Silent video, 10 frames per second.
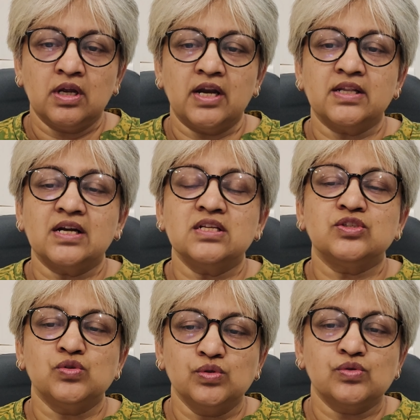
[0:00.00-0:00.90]
and that
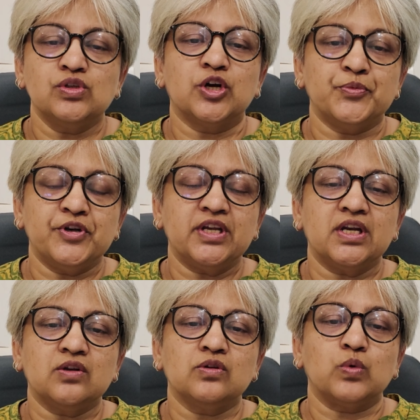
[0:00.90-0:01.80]
is used to
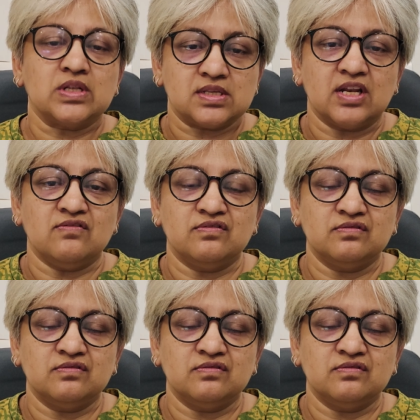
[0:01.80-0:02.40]
communicate with oneself.